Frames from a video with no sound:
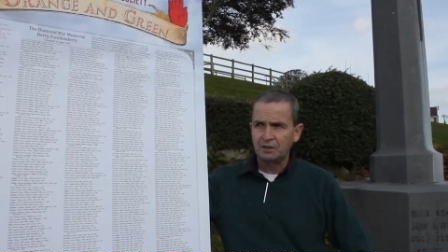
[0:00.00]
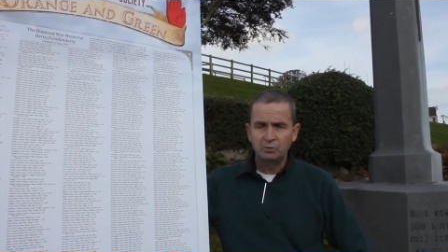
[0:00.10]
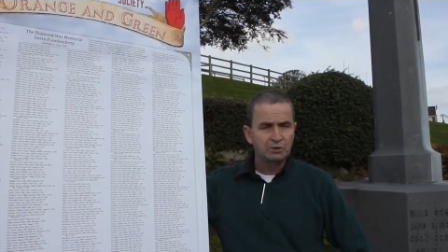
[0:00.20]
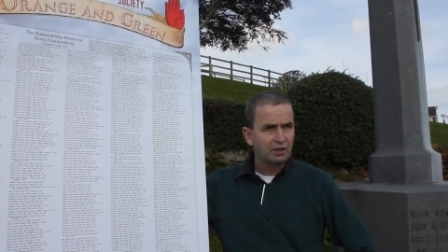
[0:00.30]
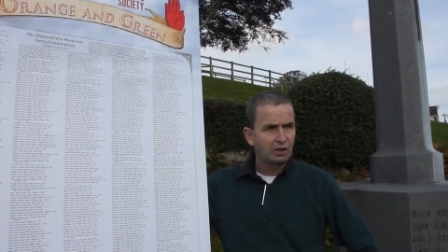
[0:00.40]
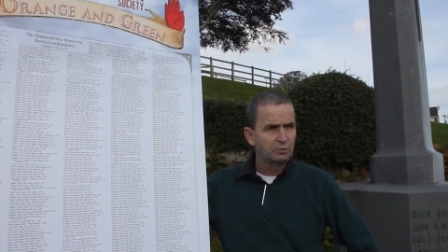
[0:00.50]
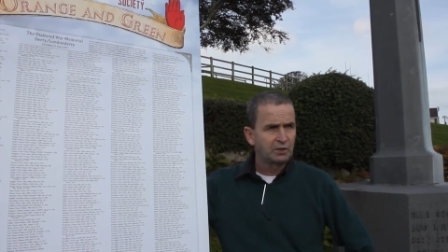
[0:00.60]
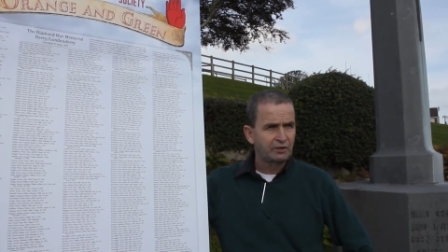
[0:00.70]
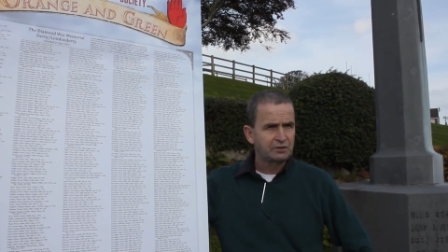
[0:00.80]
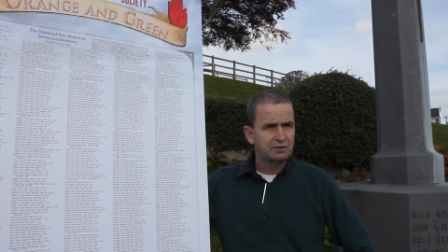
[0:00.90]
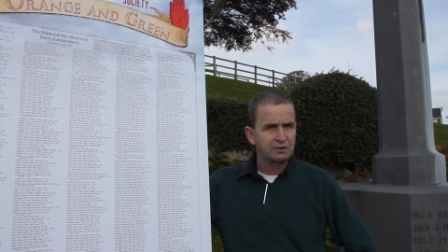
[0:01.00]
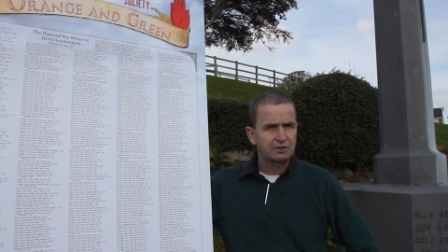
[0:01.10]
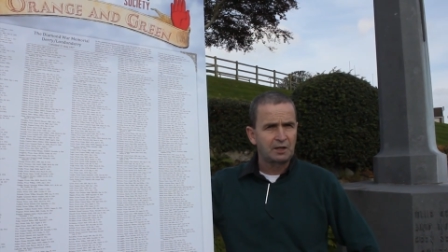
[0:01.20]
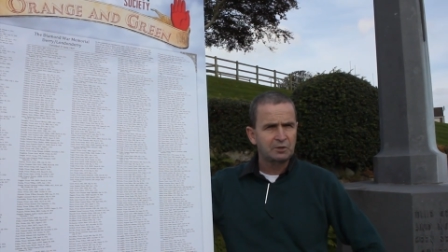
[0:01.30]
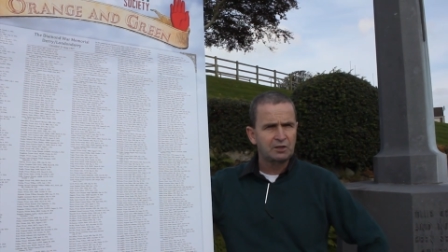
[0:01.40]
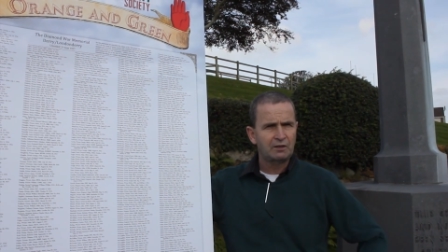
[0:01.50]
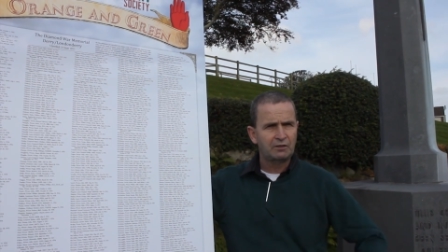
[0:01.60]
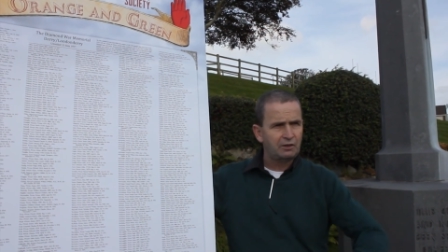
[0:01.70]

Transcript: that when they come to visit the cemetery,